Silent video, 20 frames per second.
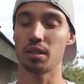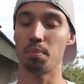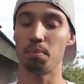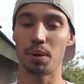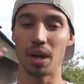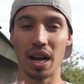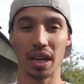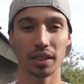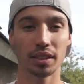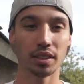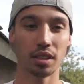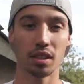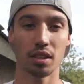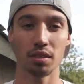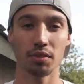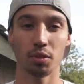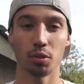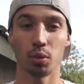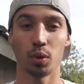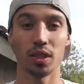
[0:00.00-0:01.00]
Practice the
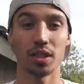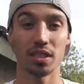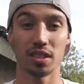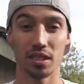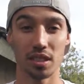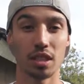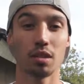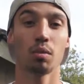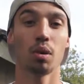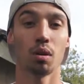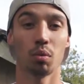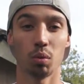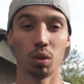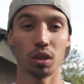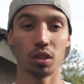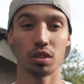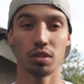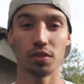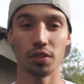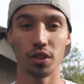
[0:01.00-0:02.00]
different ones, see what
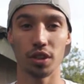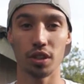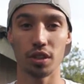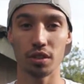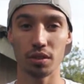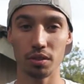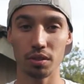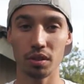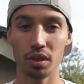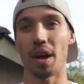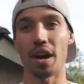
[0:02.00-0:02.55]
works for you.